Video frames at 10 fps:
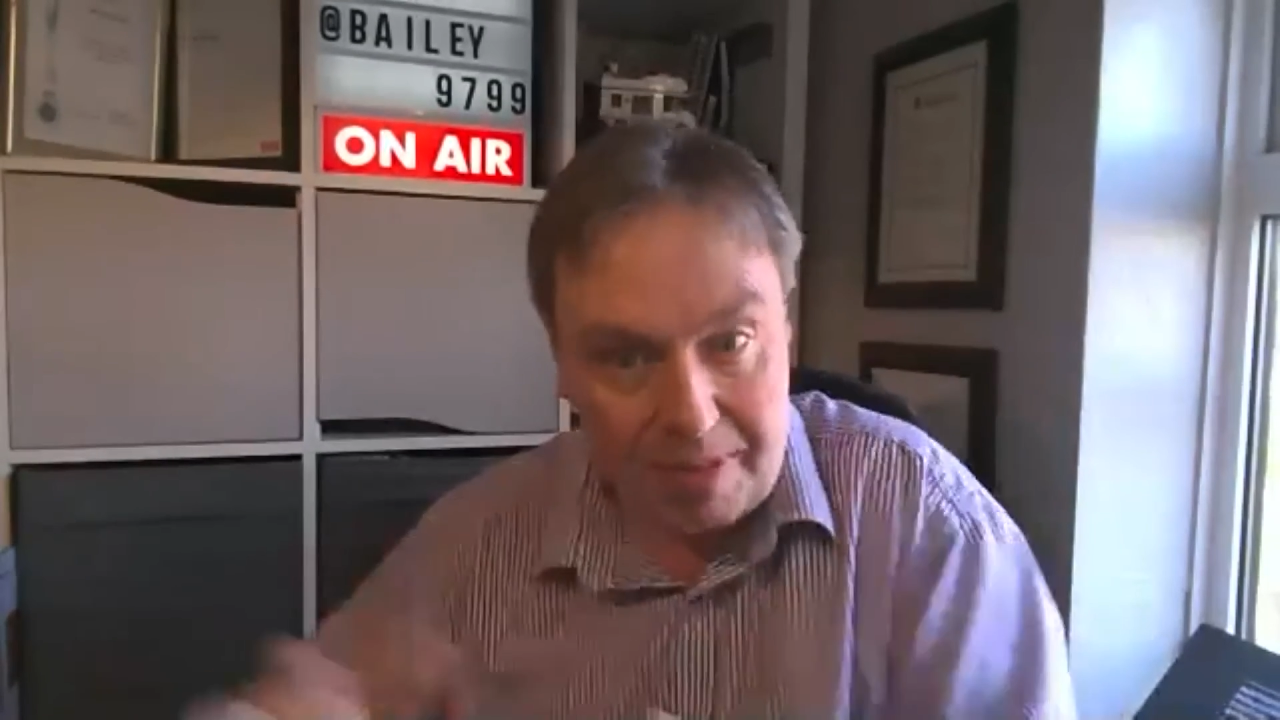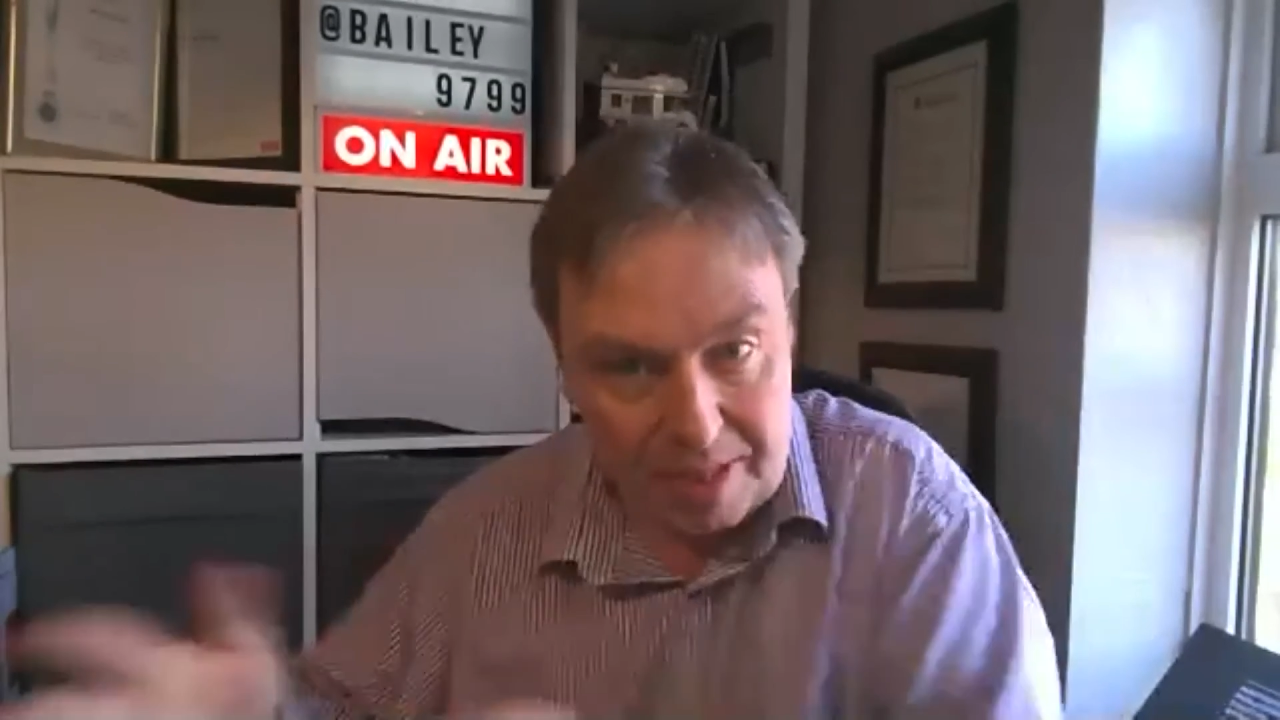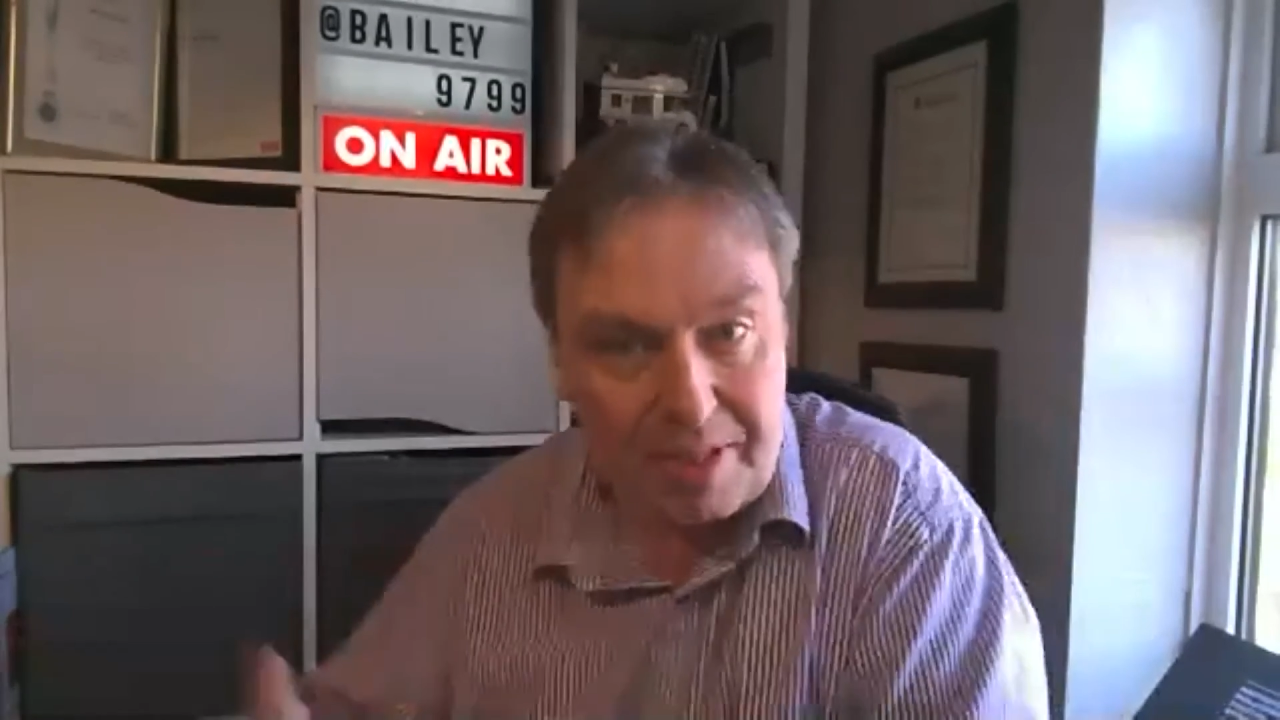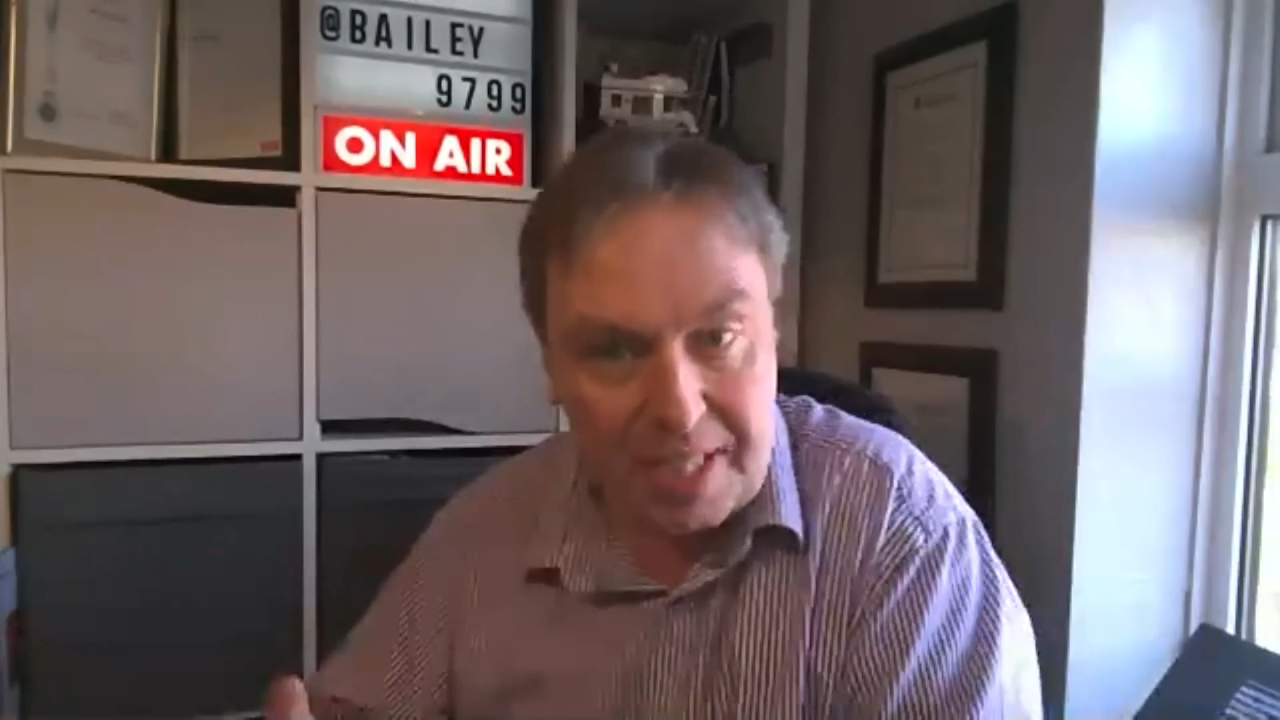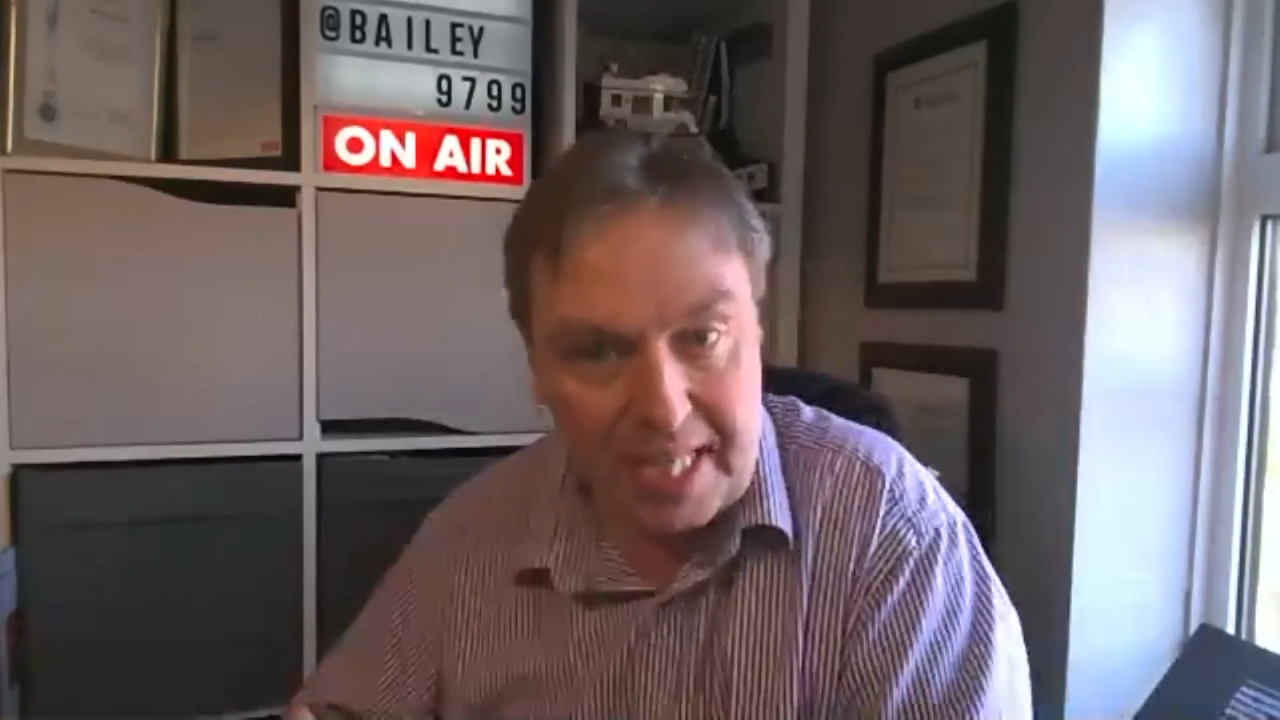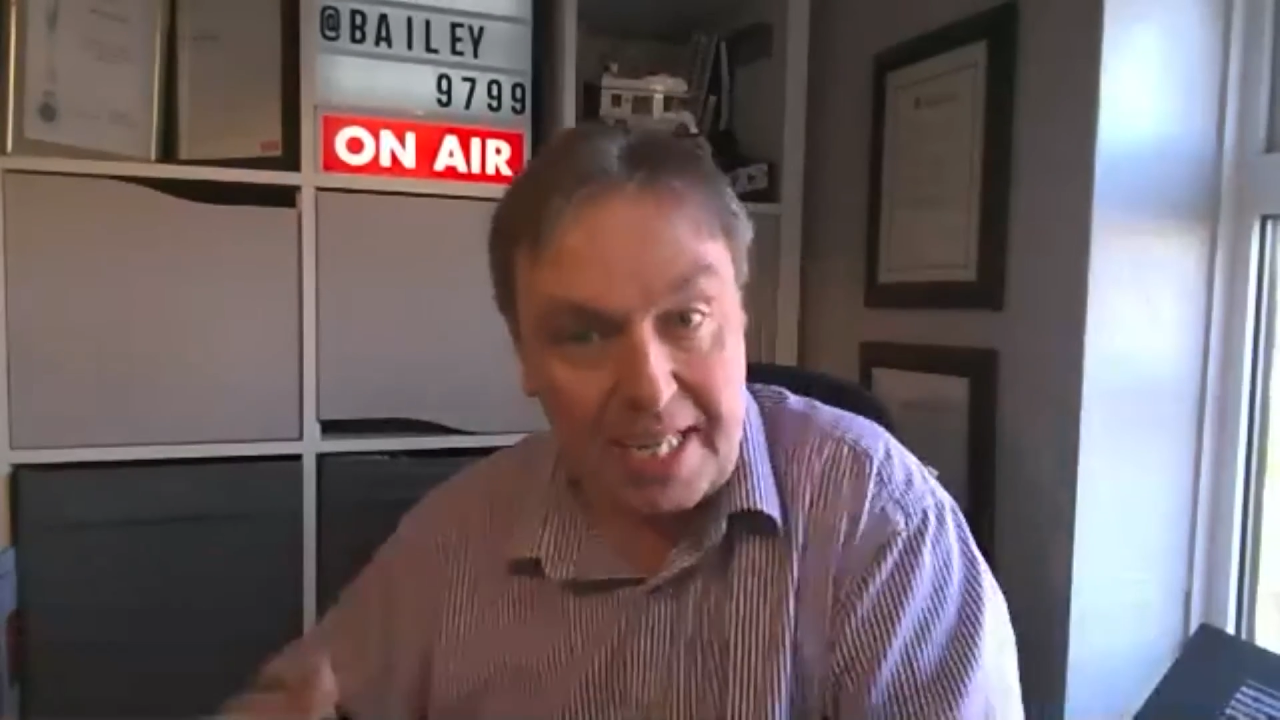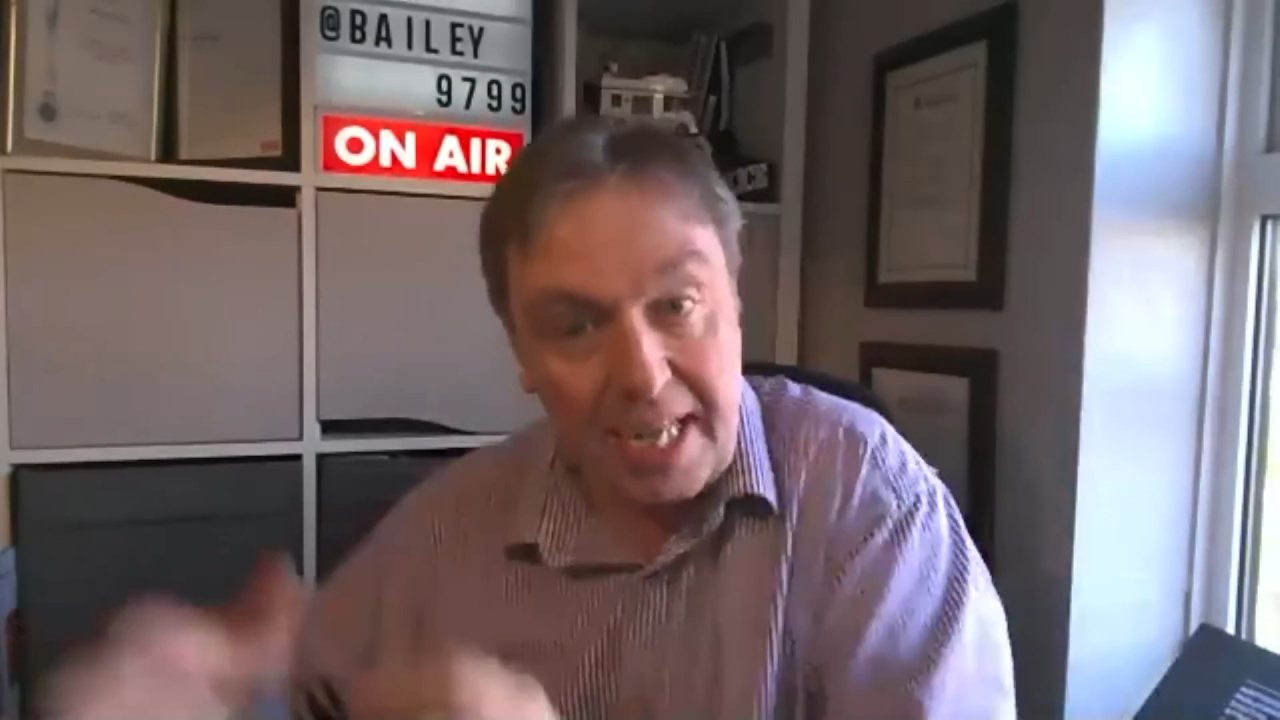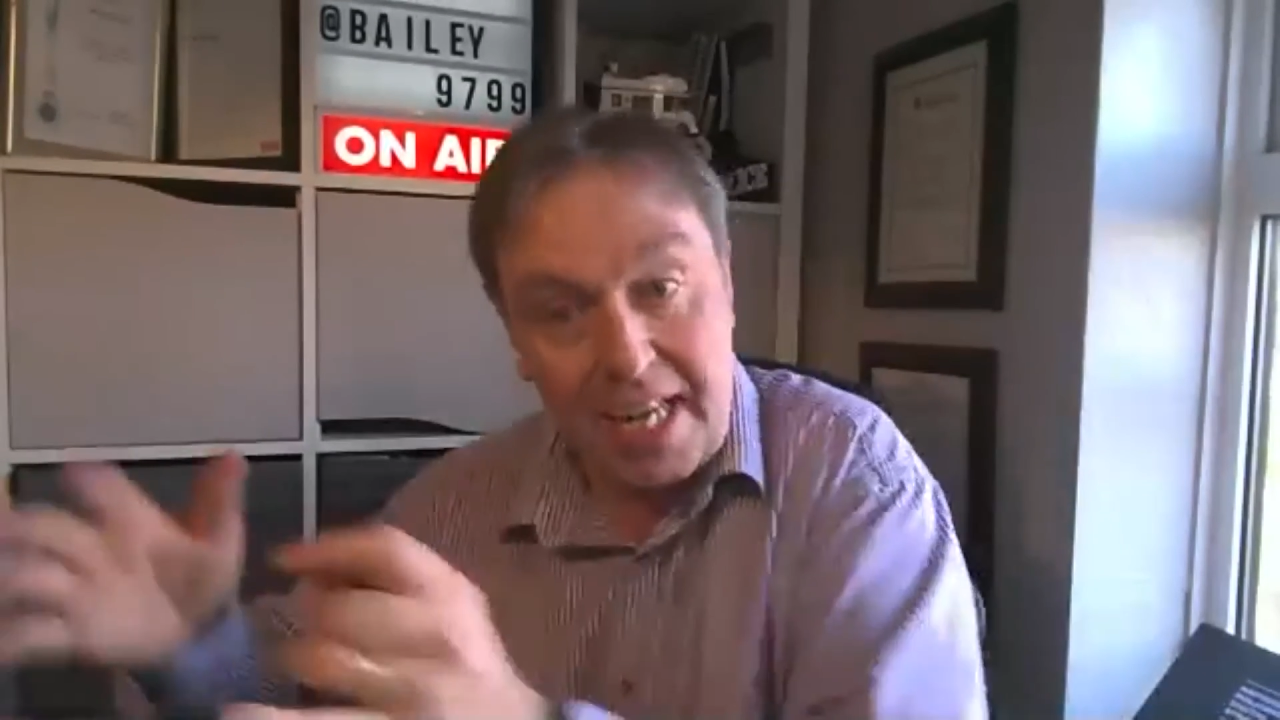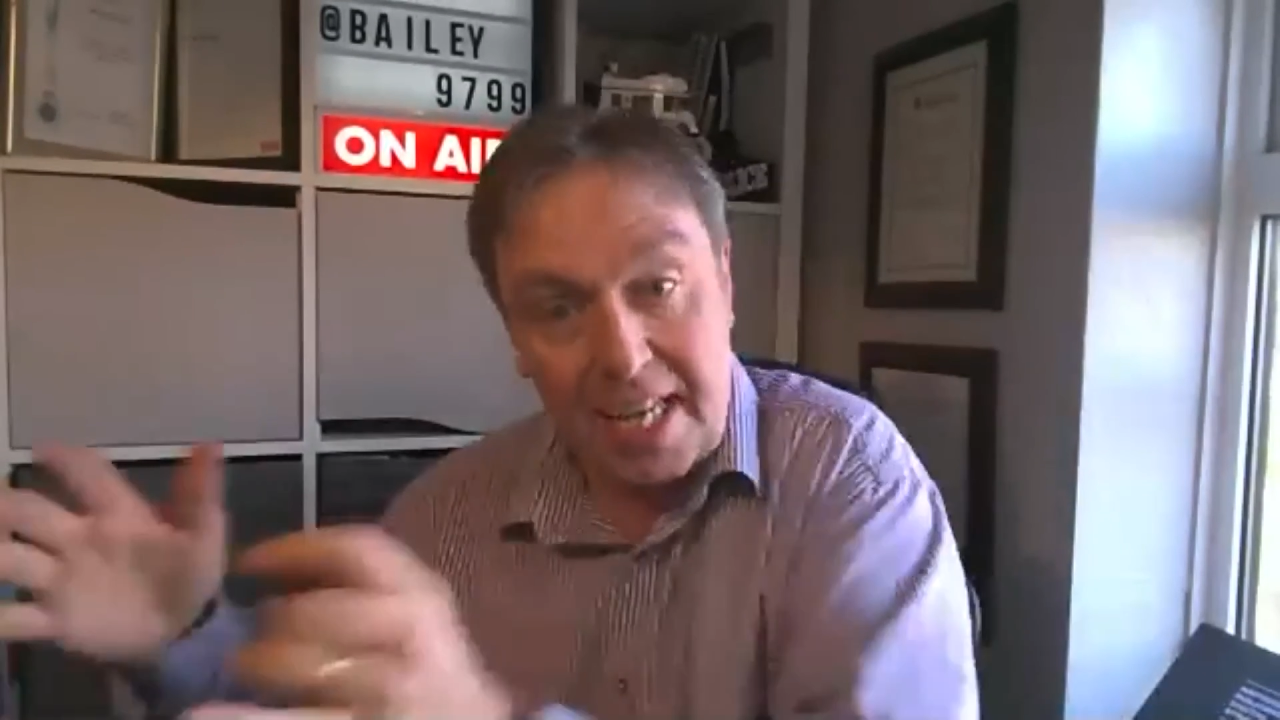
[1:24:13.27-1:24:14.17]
We understand.